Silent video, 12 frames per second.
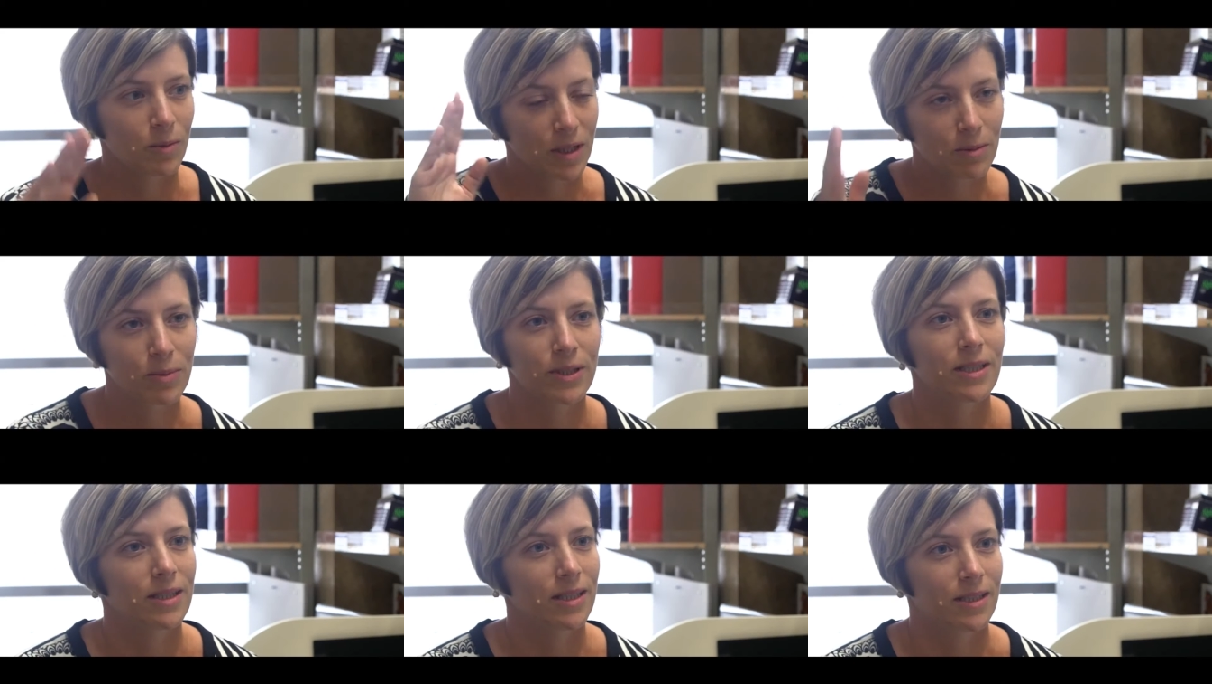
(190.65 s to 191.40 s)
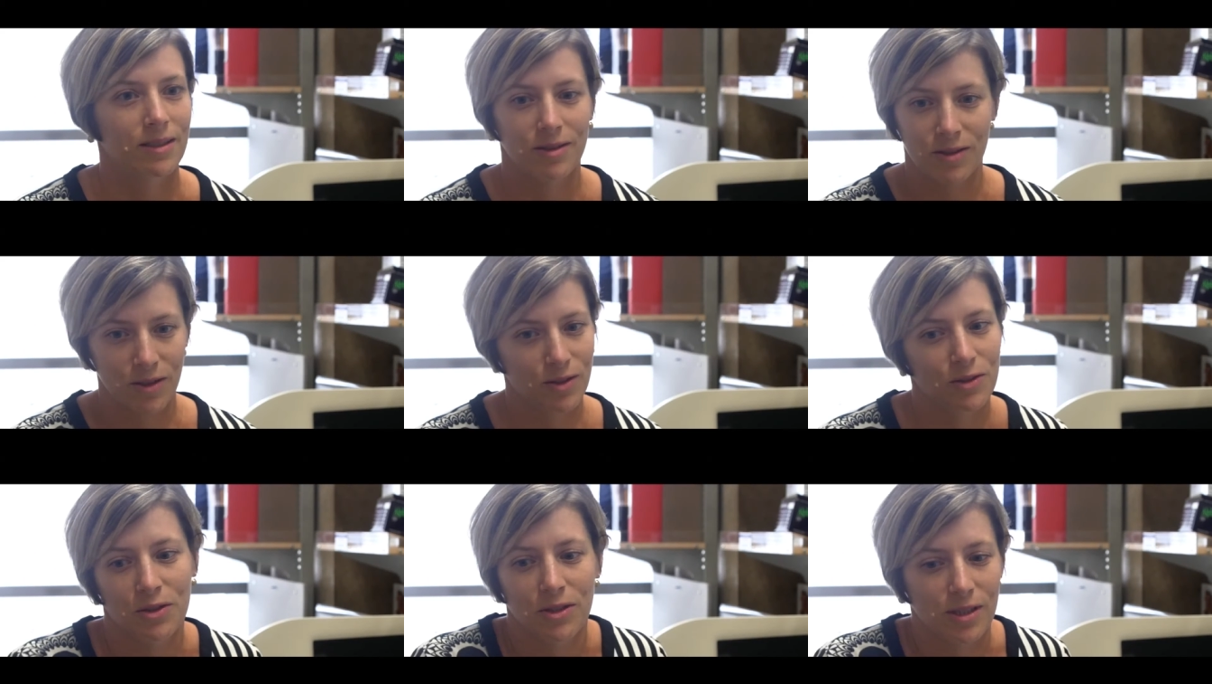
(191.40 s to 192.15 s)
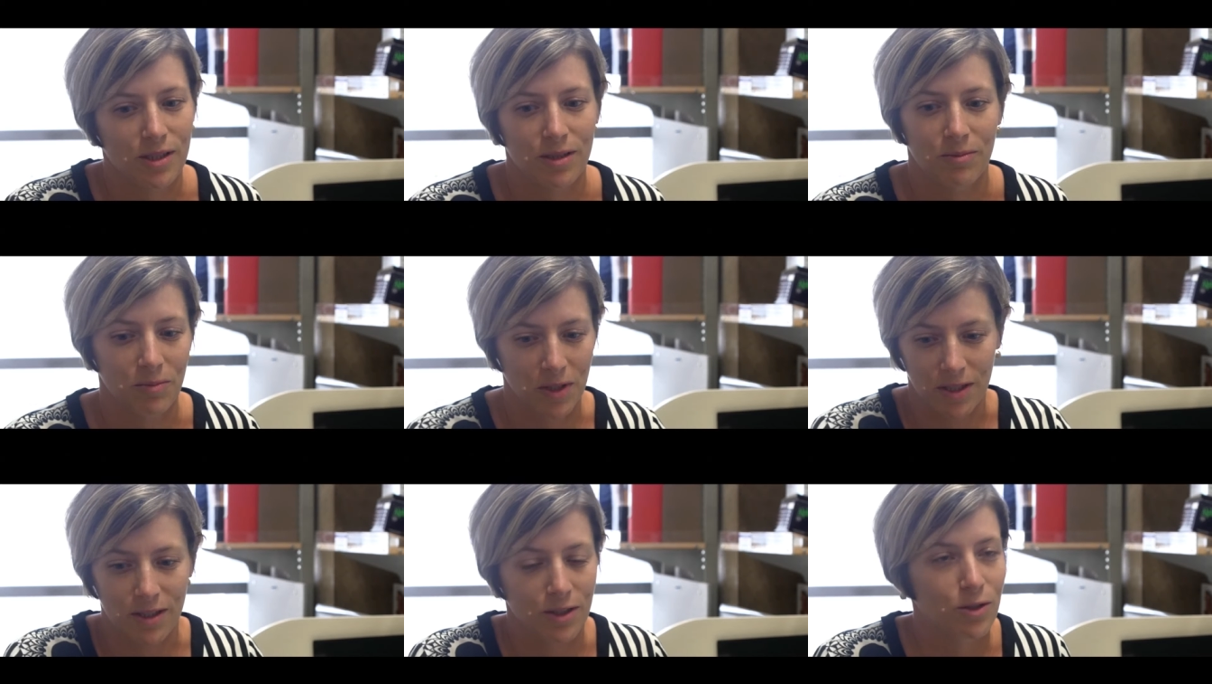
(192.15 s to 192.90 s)
we completely just,
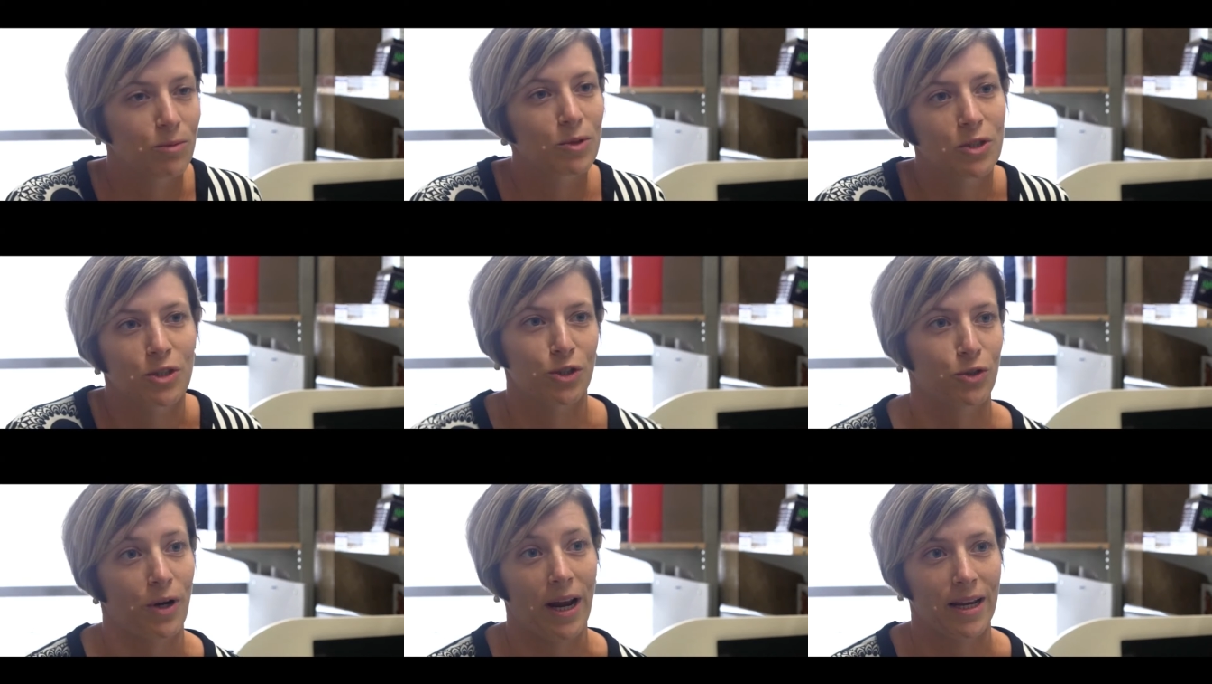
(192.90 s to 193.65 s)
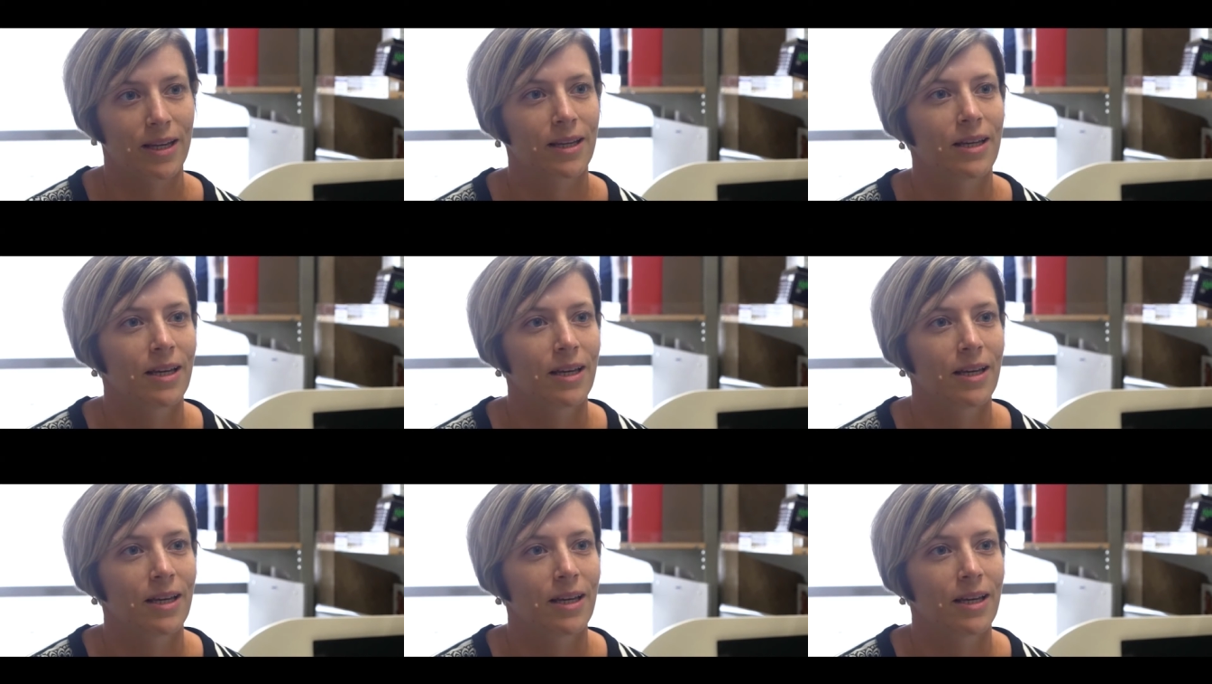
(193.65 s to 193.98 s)
the, the tumors just shrank.